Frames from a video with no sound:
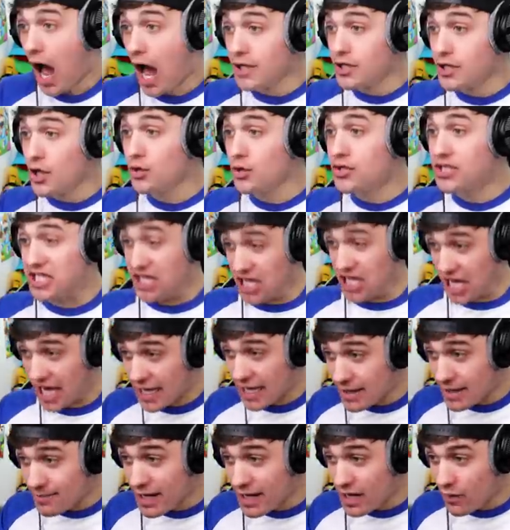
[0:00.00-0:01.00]
Are you
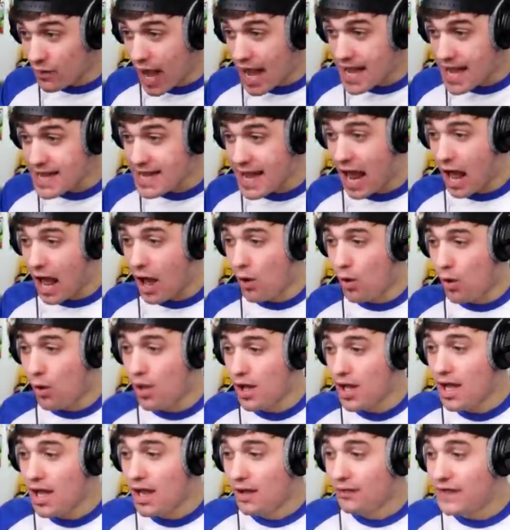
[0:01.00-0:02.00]
kidding me right now?
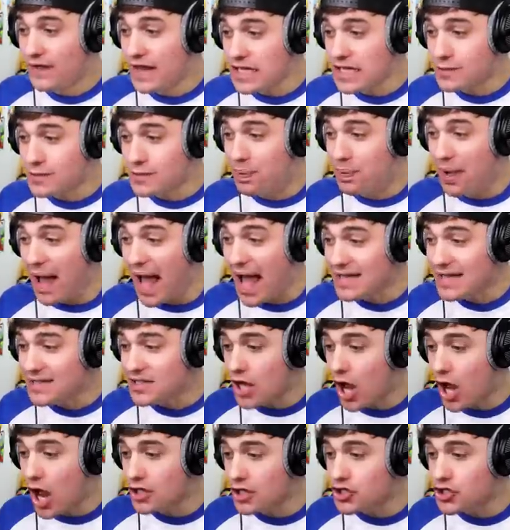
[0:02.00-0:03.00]
These pets
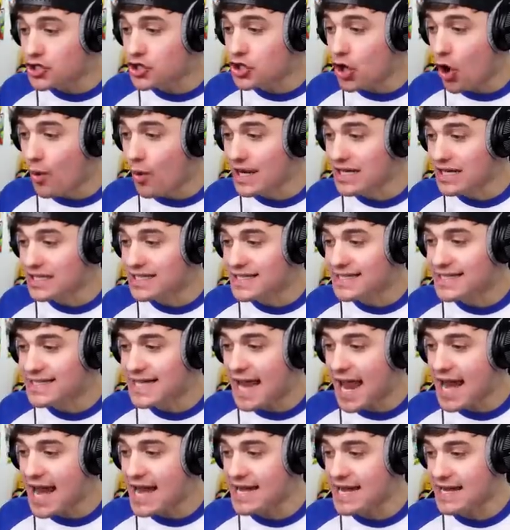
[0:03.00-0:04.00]
are so
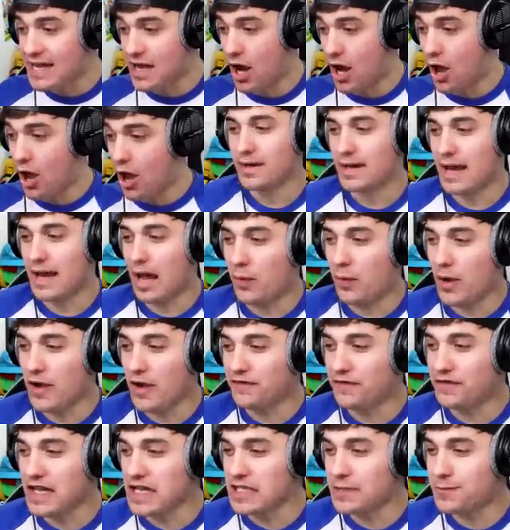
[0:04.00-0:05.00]
insane. Now
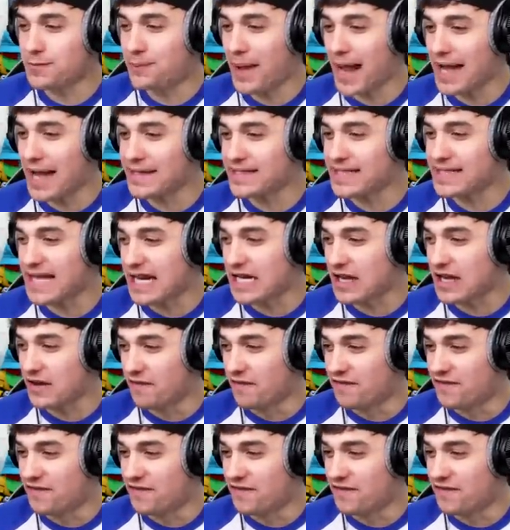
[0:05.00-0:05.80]
with these pets, I can